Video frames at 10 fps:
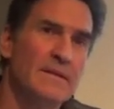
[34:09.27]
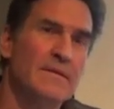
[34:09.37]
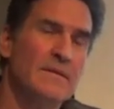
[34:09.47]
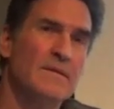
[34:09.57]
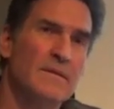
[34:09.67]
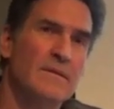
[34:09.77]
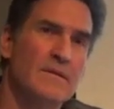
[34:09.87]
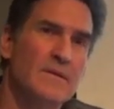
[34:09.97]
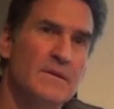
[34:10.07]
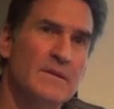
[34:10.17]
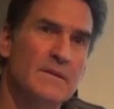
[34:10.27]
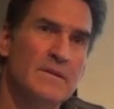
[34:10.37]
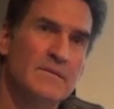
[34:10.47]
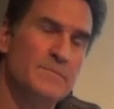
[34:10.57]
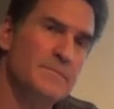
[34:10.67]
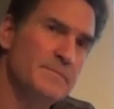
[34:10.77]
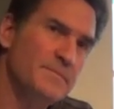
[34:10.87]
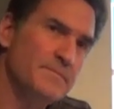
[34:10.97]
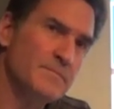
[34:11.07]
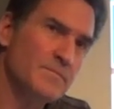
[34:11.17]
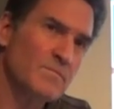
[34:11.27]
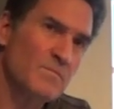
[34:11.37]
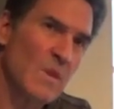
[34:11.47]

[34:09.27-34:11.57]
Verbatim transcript: what interest did this, your subject